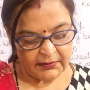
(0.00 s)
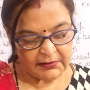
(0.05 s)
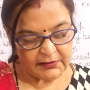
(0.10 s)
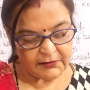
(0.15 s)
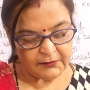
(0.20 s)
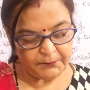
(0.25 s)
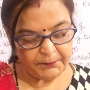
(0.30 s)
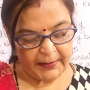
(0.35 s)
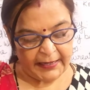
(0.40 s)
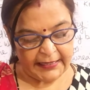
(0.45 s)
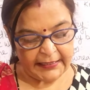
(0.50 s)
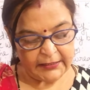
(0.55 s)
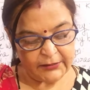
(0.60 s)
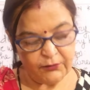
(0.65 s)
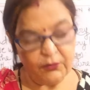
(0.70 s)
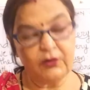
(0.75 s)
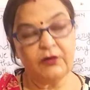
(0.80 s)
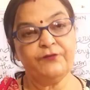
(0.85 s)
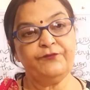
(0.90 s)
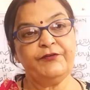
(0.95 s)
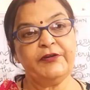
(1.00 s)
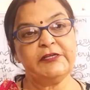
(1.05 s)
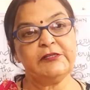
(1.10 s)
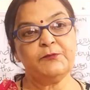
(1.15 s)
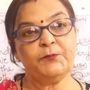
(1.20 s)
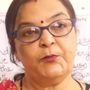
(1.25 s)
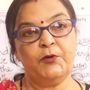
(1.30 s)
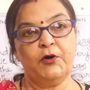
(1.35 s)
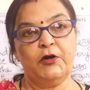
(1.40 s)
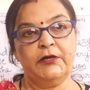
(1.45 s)
Spite of
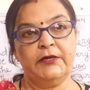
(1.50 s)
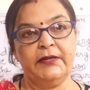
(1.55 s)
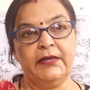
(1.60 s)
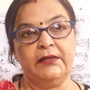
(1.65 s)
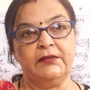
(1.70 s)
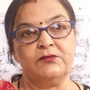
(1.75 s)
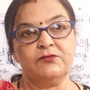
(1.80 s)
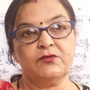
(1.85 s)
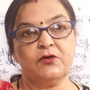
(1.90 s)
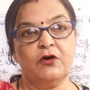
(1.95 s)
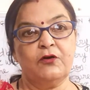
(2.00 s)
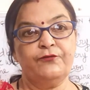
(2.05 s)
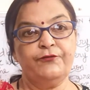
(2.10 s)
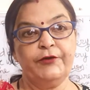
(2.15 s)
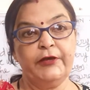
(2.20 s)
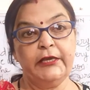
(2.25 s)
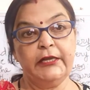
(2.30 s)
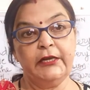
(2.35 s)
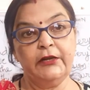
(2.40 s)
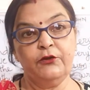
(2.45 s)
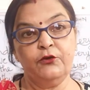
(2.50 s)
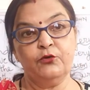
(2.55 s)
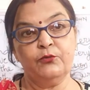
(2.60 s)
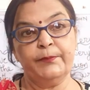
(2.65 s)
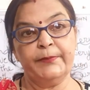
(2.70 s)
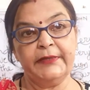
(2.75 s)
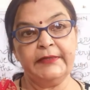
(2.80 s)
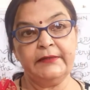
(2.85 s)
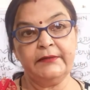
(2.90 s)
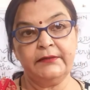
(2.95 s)
despondence of
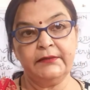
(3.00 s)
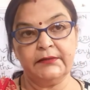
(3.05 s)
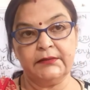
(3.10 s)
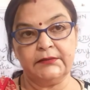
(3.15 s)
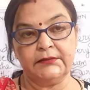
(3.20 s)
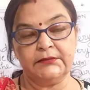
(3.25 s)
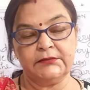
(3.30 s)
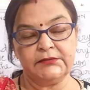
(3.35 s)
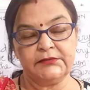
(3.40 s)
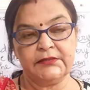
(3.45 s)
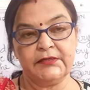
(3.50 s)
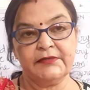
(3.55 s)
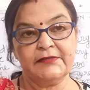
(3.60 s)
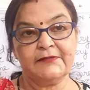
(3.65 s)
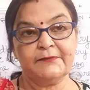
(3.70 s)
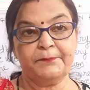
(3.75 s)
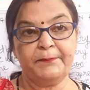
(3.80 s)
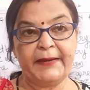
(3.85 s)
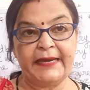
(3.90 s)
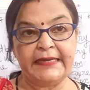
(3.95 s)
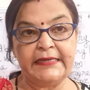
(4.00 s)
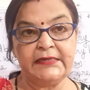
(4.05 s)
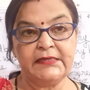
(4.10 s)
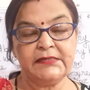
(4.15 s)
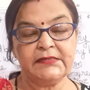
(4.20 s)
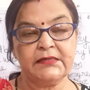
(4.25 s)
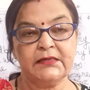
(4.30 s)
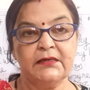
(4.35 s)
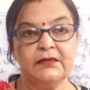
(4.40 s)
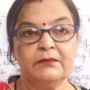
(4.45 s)
inhuman dirt.
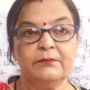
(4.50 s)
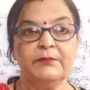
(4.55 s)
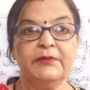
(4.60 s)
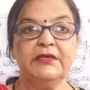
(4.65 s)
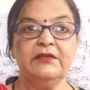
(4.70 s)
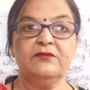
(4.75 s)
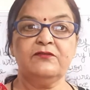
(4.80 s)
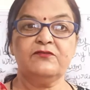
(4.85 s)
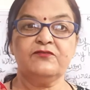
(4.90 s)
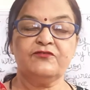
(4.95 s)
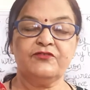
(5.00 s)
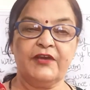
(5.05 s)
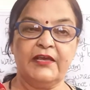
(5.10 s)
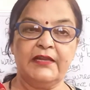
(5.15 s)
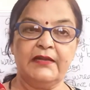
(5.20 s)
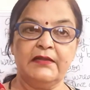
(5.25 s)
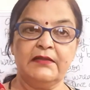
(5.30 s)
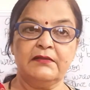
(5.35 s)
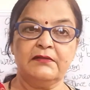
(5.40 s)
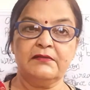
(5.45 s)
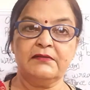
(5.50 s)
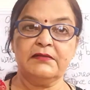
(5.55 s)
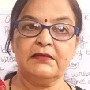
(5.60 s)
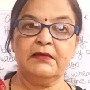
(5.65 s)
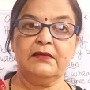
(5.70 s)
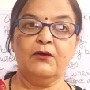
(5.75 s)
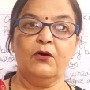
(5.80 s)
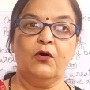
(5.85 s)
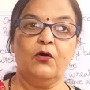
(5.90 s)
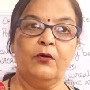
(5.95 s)
Spite means
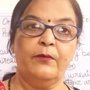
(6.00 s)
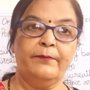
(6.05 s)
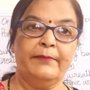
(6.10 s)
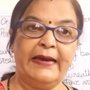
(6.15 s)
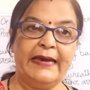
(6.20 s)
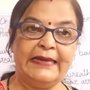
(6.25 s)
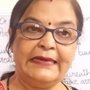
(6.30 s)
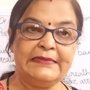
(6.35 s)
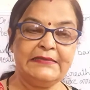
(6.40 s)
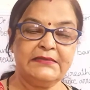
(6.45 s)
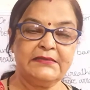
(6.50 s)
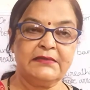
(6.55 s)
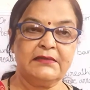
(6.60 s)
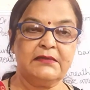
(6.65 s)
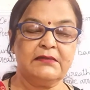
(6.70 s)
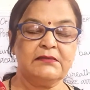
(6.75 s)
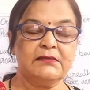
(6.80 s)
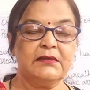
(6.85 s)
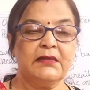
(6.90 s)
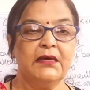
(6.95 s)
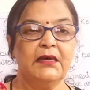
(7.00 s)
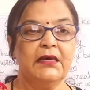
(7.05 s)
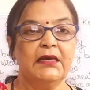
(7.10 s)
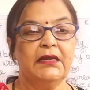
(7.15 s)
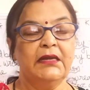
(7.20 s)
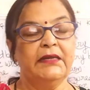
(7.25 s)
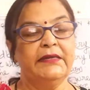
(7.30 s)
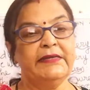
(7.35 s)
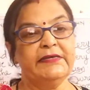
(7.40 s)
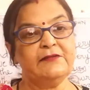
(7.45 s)
jealousy or malices.
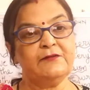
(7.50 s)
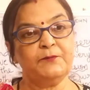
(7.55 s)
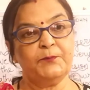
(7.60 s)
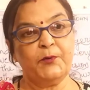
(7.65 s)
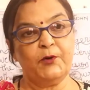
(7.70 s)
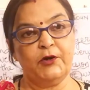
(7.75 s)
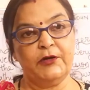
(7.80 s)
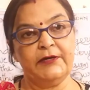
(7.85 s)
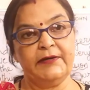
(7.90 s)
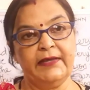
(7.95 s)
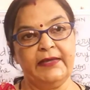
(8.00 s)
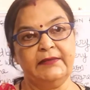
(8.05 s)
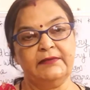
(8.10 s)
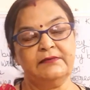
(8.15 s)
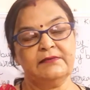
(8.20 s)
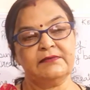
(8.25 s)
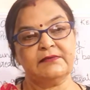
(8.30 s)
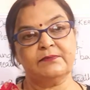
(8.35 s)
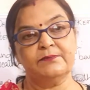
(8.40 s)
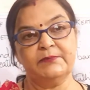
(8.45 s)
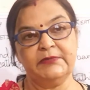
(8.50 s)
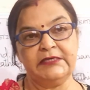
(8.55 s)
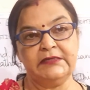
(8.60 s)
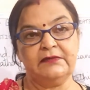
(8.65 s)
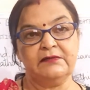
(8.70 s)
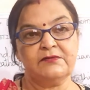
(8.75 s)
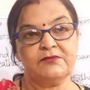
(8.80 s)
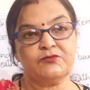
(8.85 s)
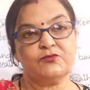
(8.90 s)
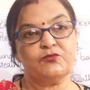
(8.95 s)
Despondence
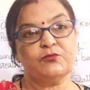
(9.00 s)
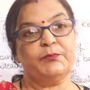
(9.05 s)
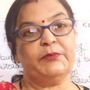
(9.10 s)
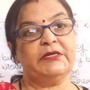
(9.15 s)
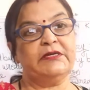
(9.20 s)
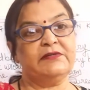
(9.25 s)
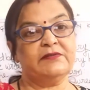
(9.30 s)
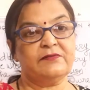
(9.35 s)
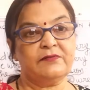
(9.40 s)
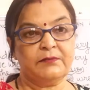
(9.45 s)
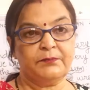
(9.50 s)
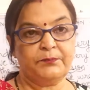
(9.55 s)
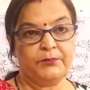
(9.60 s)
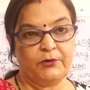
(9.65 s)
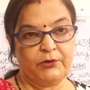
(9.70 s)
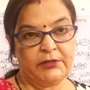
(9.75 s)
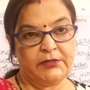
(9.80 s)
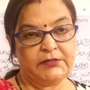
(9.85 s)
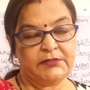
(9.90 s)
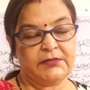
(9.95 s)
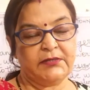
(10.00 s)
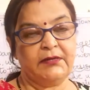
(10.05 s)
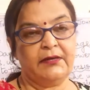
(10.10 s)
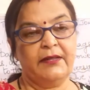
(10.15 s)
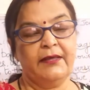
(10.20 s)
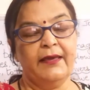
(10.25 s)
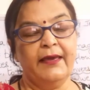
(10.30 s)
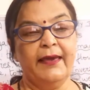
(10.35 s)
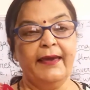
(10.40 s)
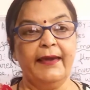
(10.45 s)
means to be disappointed
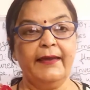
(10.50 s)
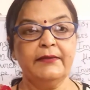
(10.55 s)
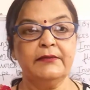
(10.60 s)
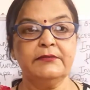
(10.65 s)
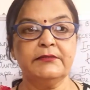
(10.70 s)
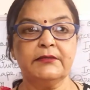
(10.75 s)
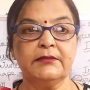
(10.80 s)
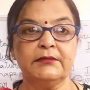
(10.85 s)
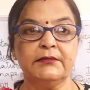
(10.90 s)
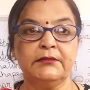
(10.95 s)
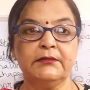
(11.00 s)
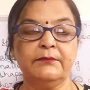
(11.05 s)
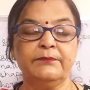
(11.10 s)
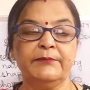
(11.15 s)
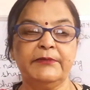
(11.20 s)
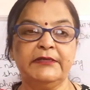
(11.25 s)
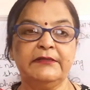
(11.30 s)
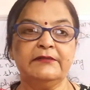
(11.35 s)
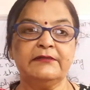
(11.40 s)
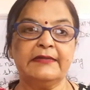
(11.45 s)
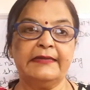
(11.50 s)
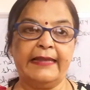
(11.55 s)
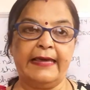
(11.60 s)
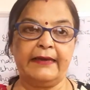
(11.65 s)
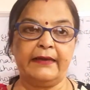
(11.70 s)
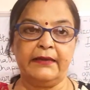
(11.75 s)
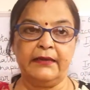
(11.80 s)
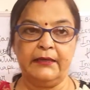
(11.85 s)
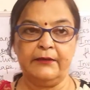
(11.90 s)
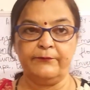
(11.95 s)
and dirt means
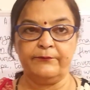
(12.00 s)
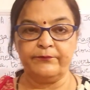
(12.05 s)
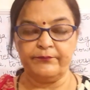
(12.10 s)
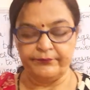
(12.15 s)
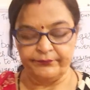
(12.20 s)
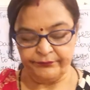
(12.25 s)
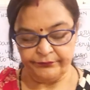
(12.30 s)
lacking